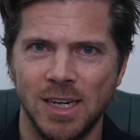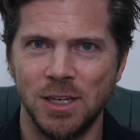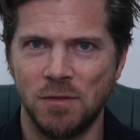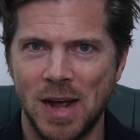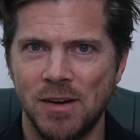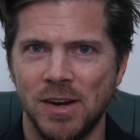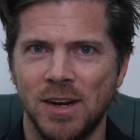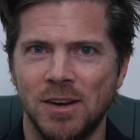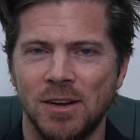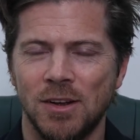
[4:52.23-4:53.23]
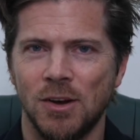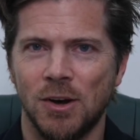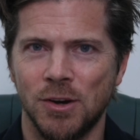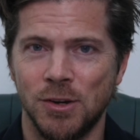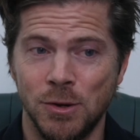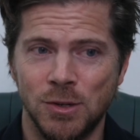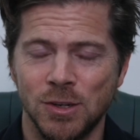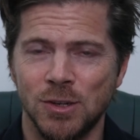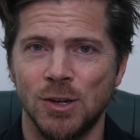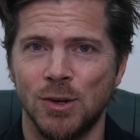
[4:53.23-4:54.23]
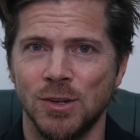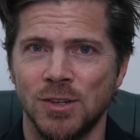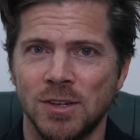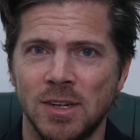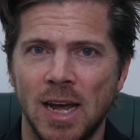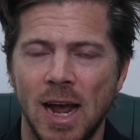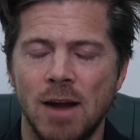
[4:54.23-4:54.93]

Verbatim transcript: is founded on Newton's laws.